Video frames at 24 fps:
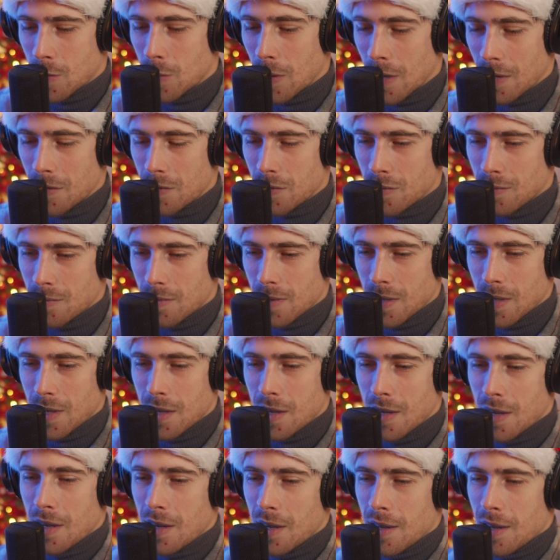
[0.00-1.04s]
Well,
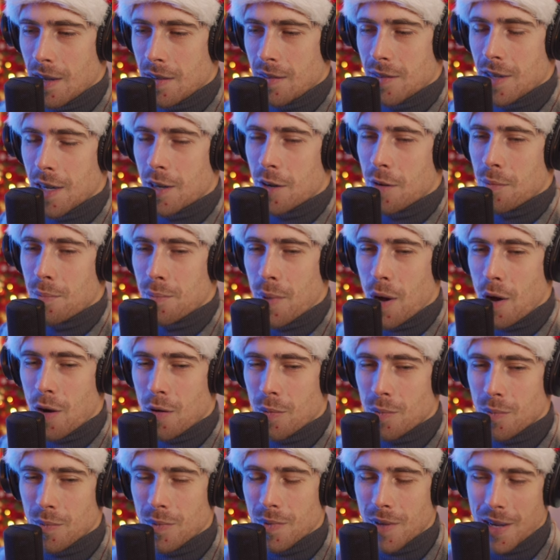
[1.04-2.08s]

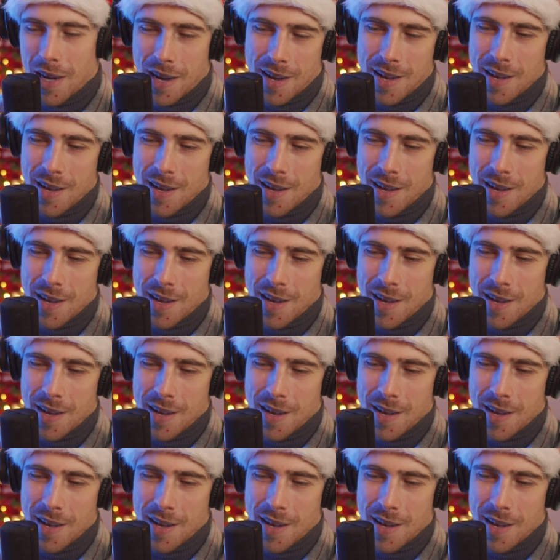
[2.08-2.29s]
Tannenbaum,